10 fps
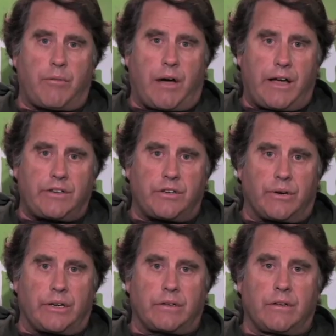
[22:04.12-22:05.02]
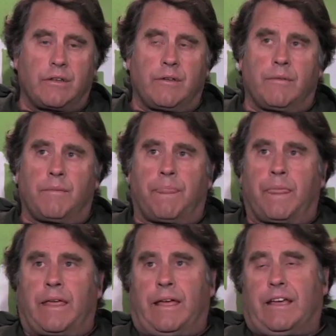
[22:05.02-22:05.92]
our mind to it.
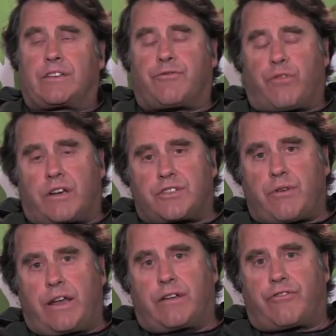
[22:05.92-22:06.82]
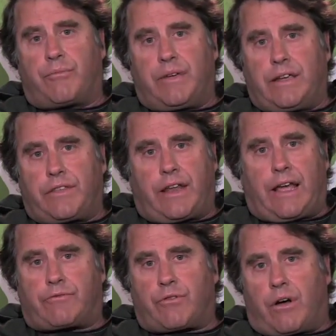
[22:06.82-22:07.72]
It's frustrating for me that
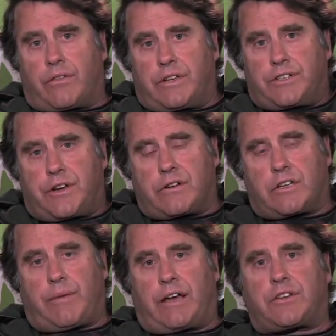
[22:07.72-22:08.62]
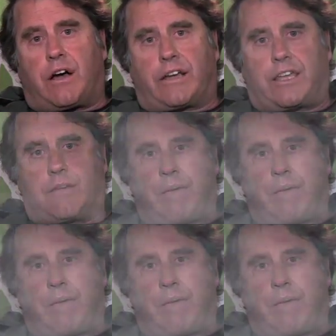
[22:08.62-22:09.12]
after all these years about talking